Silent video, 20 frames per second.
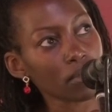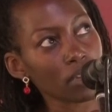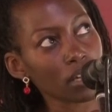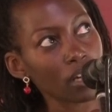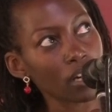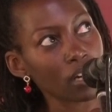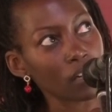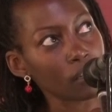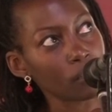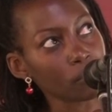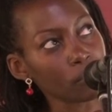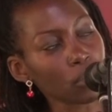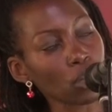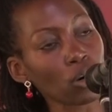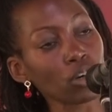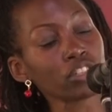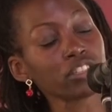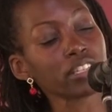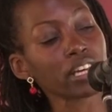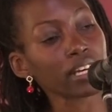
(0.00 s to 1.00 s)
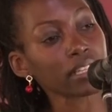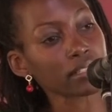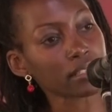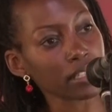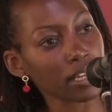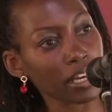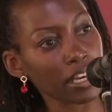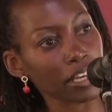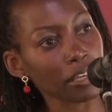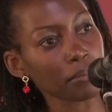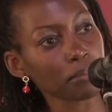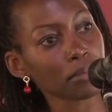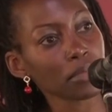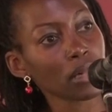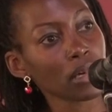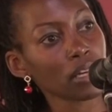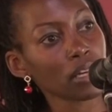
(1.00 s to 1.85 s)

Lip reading: contact time